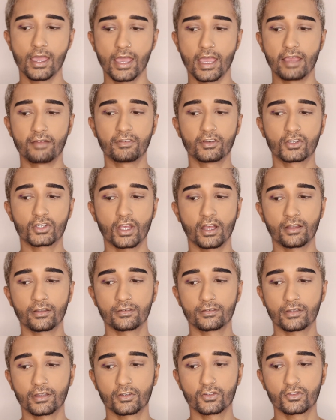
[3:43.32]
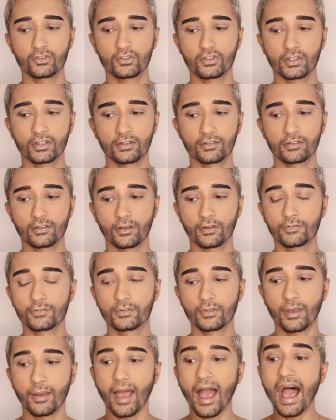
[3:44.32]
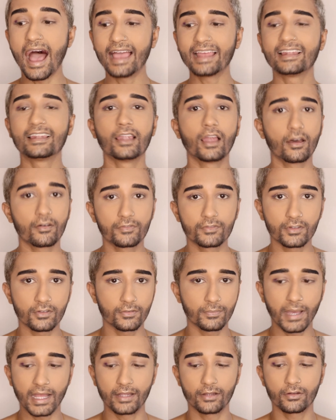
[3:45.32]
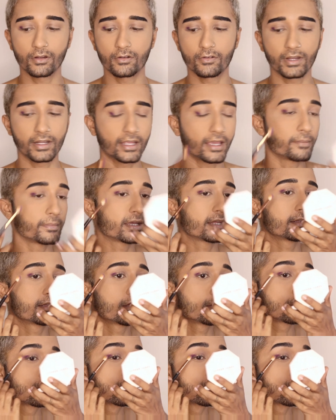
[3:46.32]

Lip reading: every chance that she deserves. I love this palette already. I mean, there's